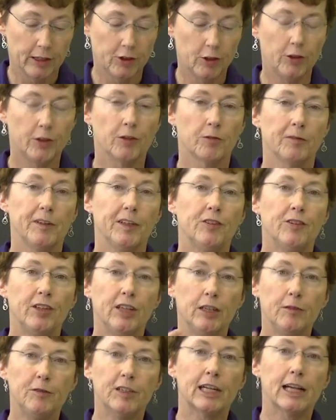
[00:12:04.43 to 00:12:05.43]
to the
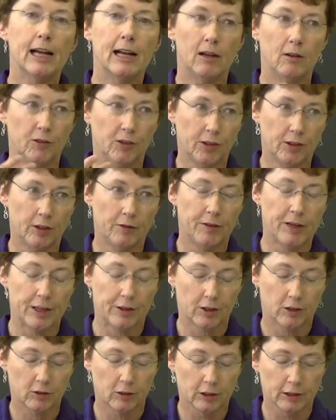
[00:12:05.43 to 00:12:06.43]
received accounts of
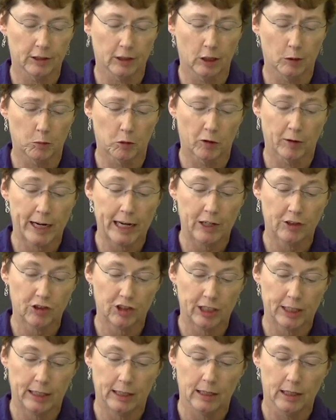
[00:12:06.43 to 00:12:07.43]
ethical
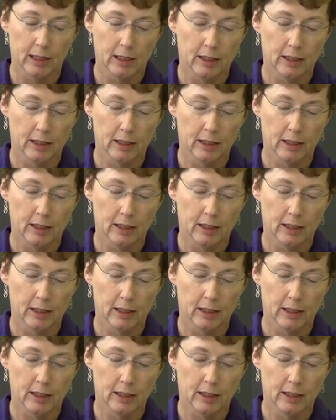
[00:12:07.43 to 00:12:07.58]
deliberation